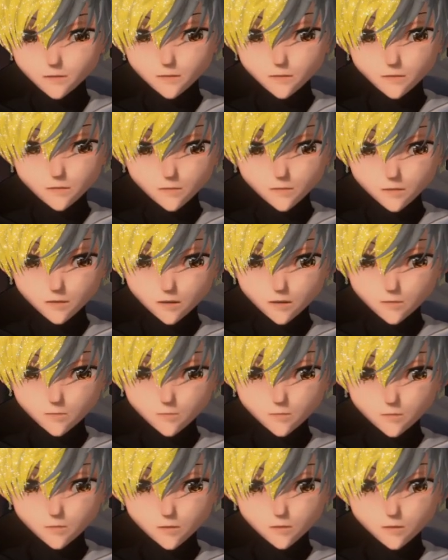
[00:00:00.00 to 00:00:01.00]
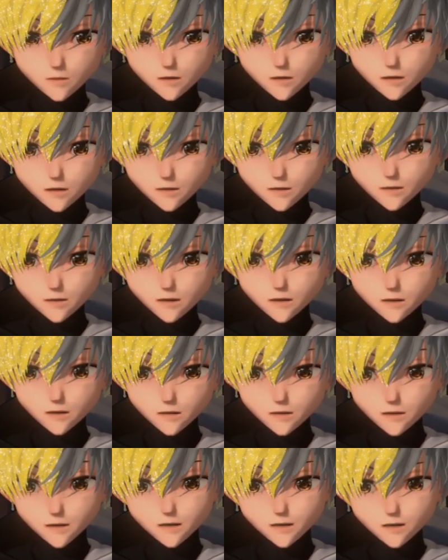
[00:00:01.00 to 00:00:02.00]
So, use surface color.
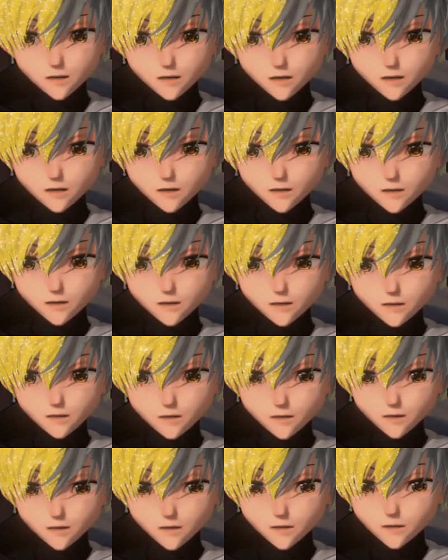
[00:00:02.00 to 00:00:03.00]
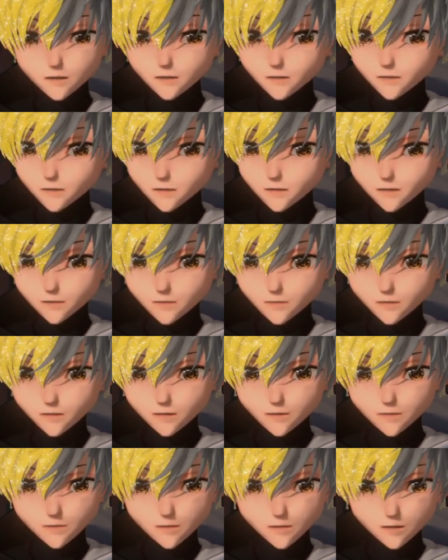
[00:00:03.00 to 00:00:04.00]
Actually changes it to the color of the
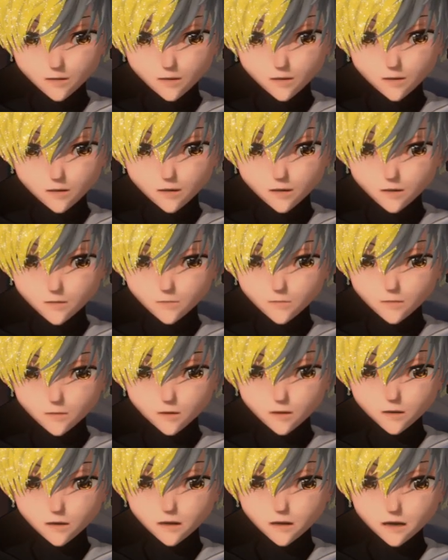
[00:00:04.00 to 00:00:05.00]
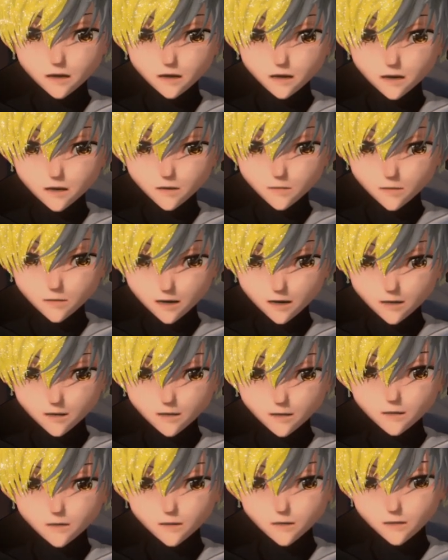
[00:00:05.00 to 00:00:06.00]
surface that it's on.
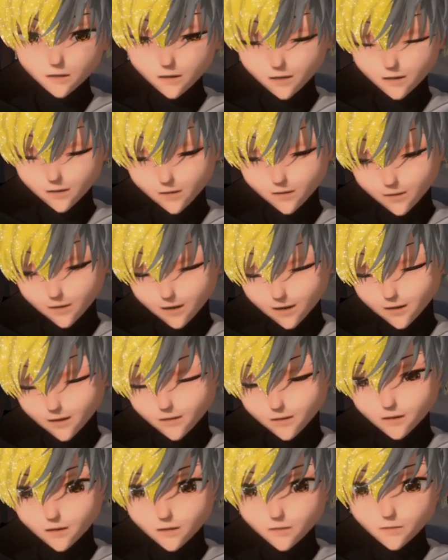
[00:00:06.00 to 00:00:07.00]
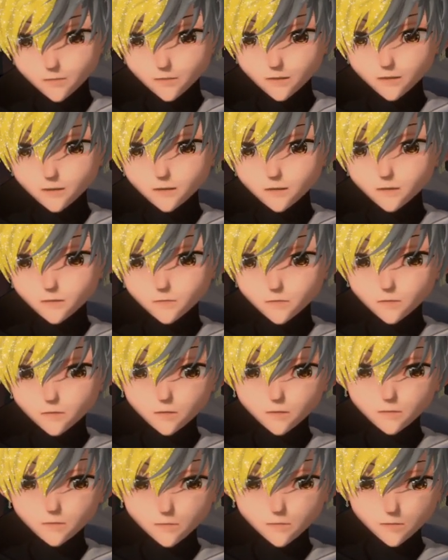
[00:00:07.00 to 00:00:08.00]
Panning allows it to actually physically
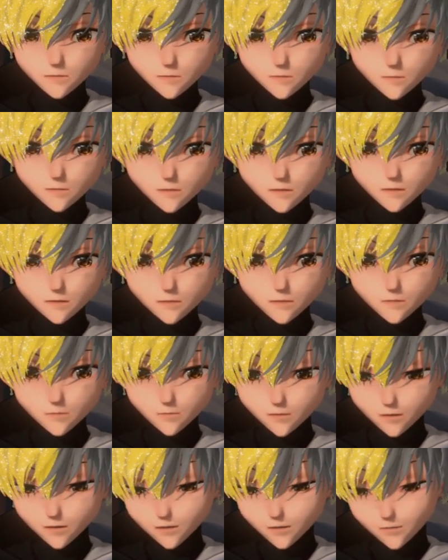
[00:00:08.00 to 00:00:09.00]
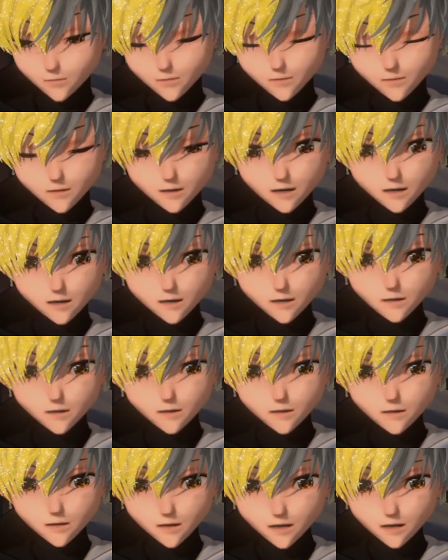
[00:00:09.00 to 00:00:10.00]
move. You can move in that
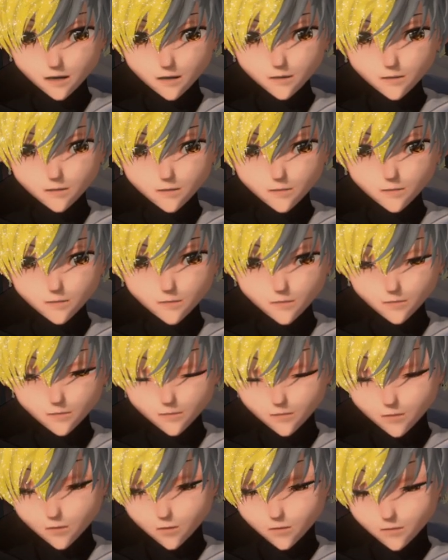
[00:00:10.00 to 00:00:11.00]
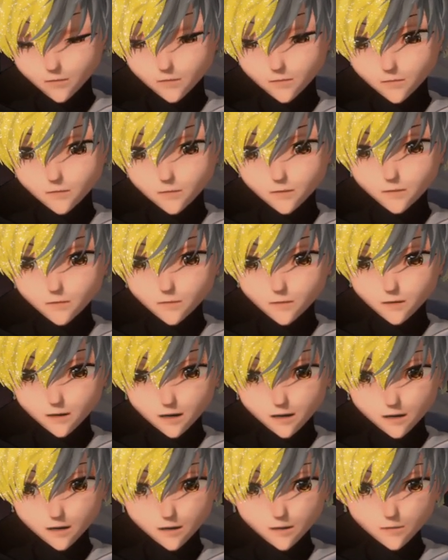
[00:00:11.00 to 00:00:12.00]
axis, or you can move in that
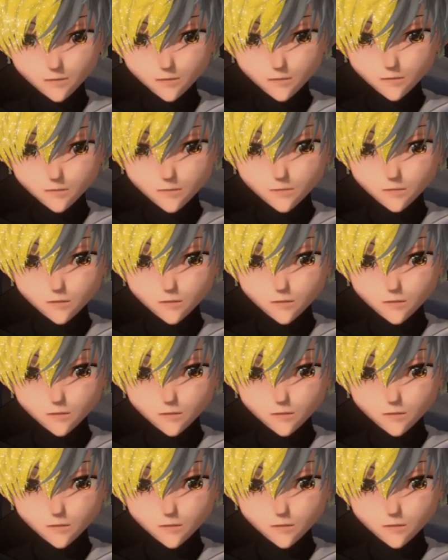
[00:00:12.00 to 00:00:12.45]
axis,